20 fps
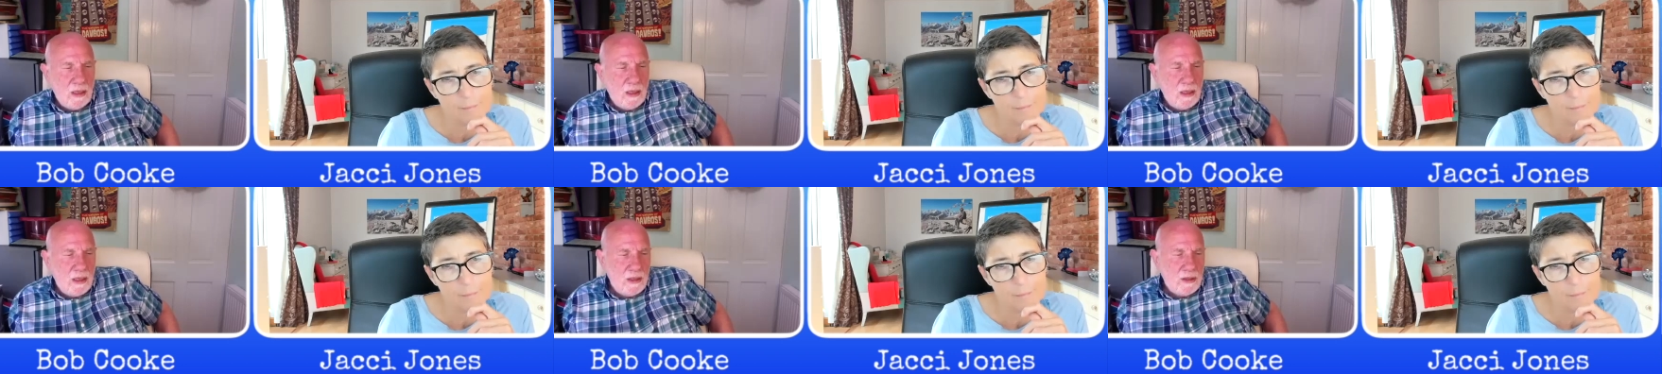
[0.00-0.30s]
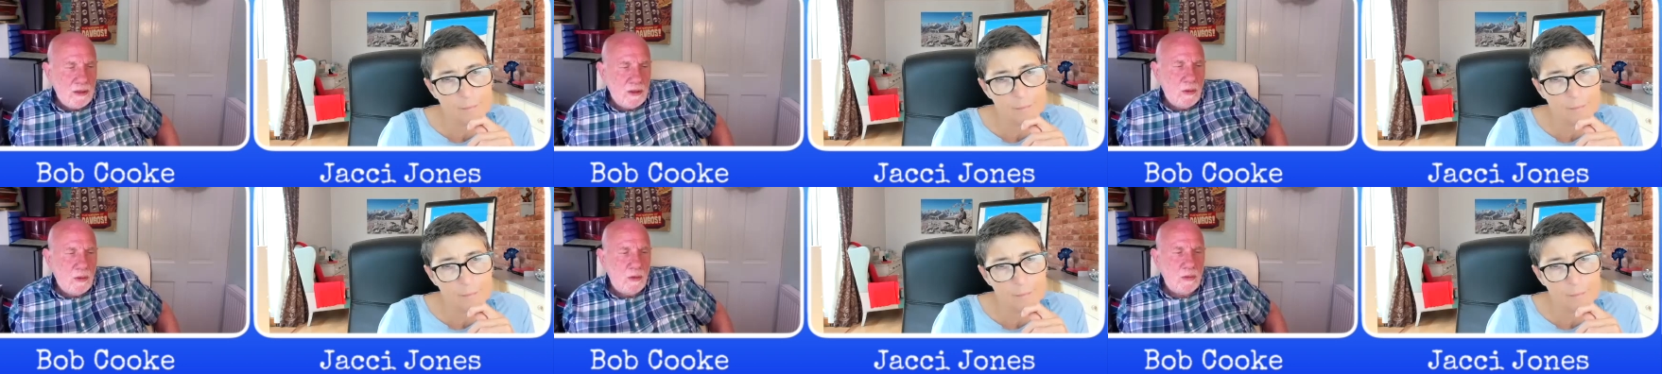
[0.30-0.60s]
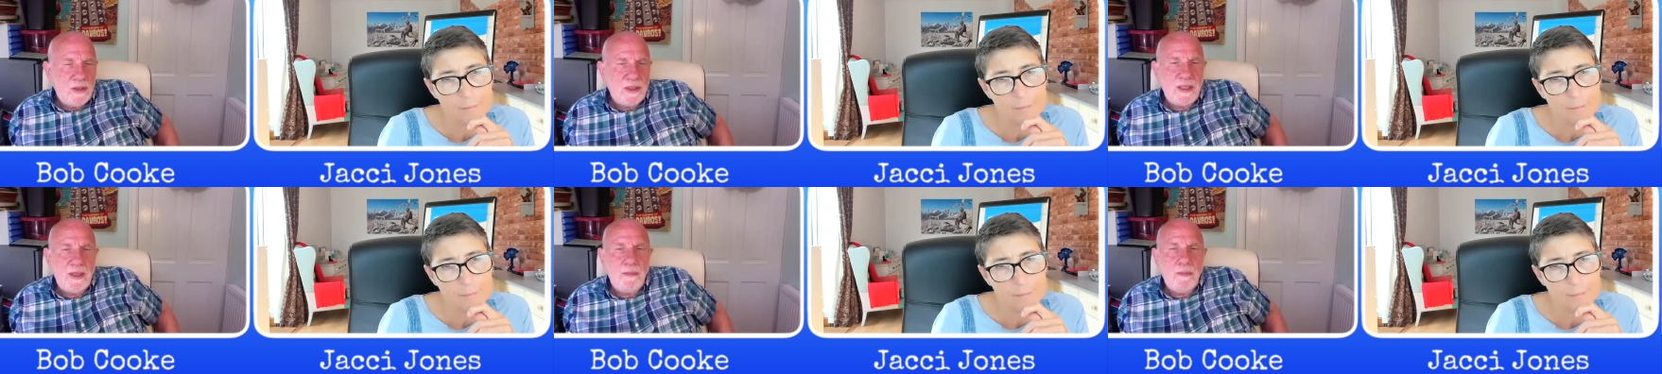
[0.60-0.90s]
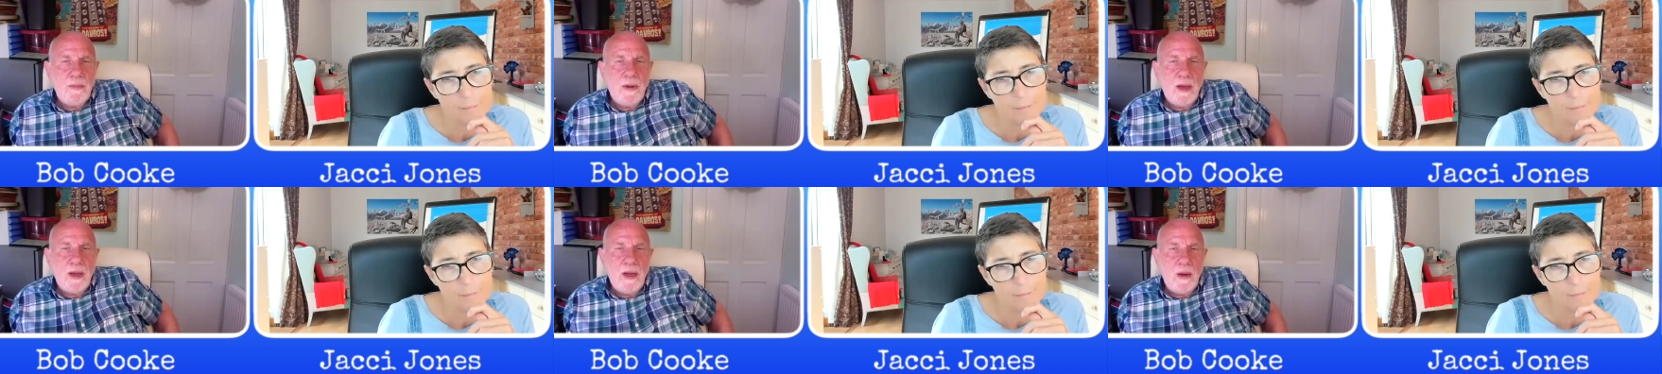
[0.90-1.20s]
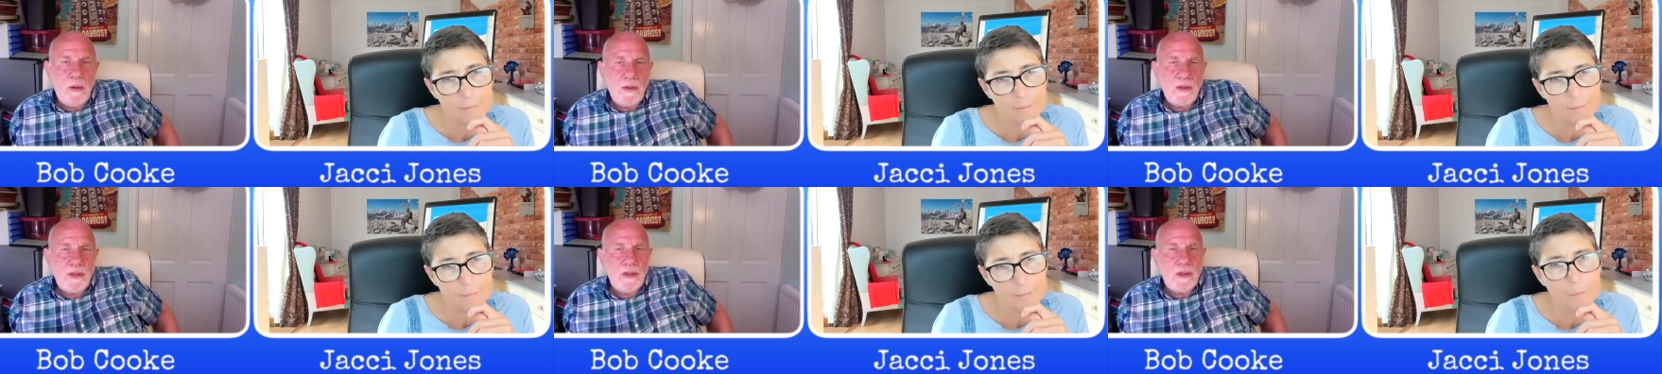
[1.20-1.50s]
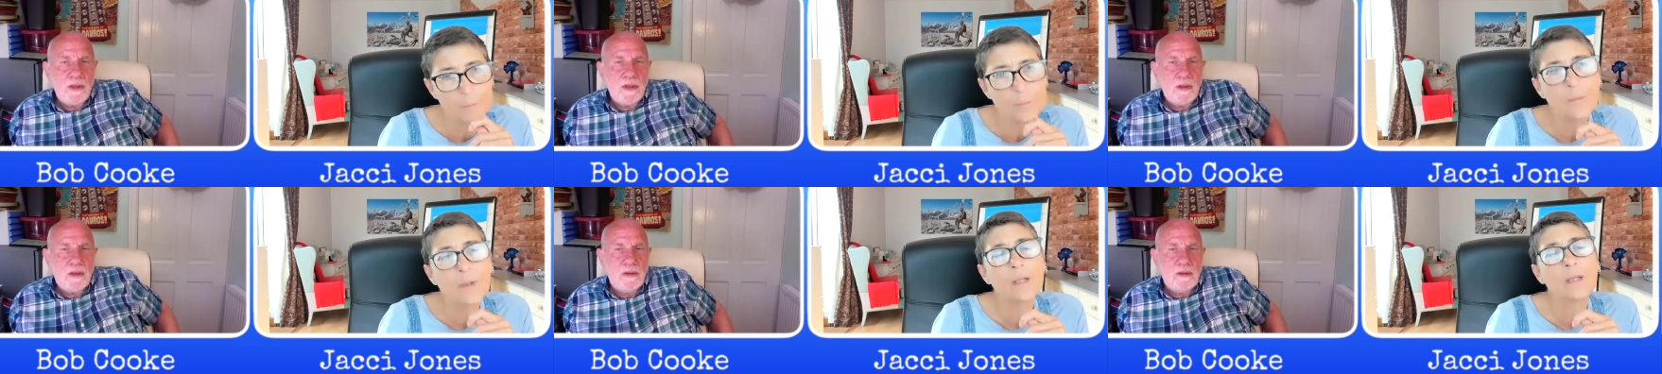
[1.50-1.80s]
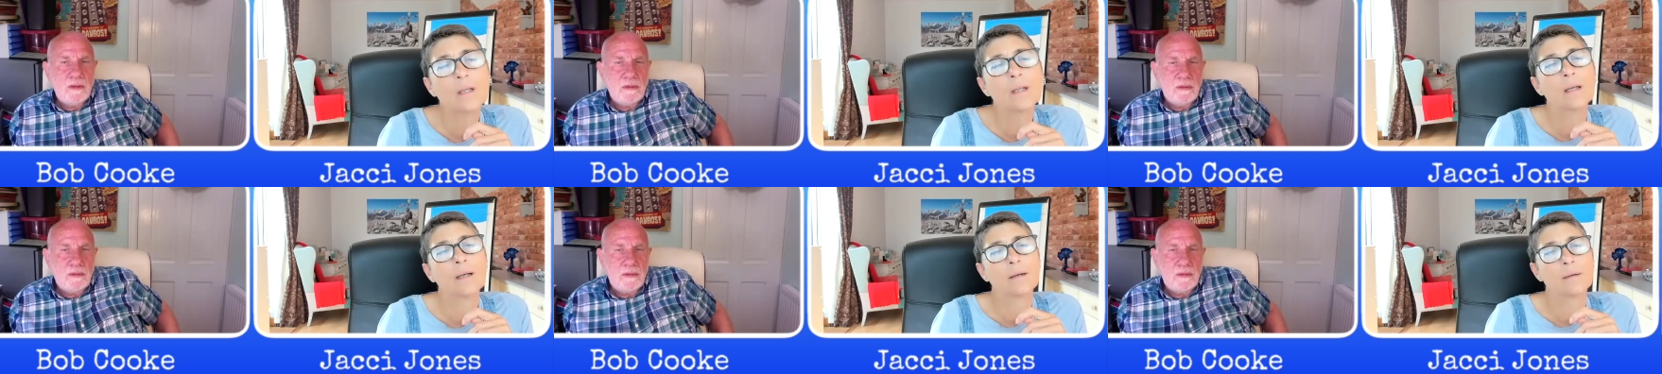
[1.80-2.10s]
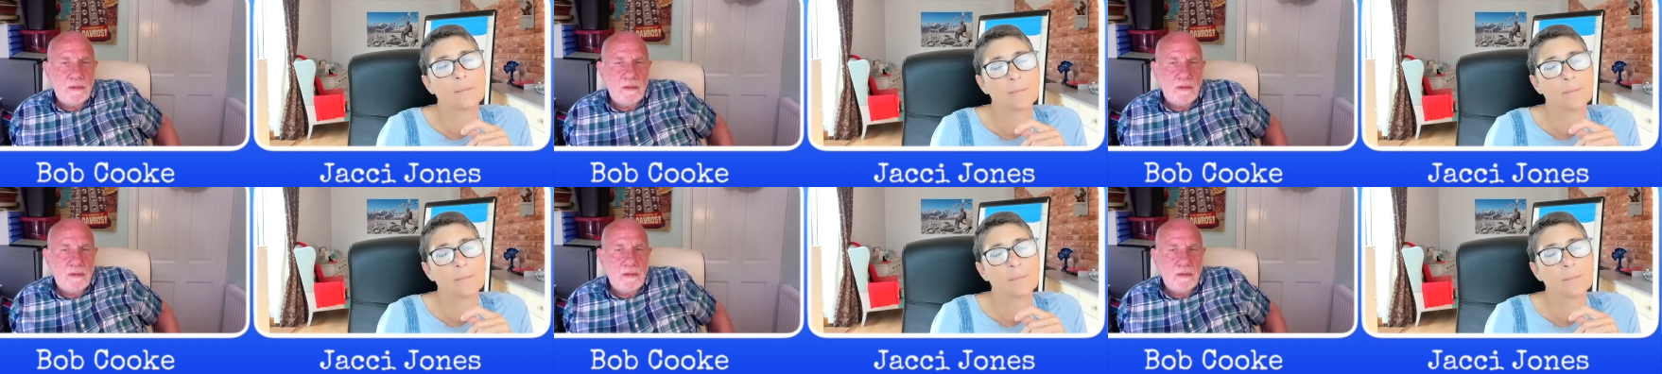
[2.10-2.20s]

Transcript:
Speaker 1: is called symbiosis. Yeah.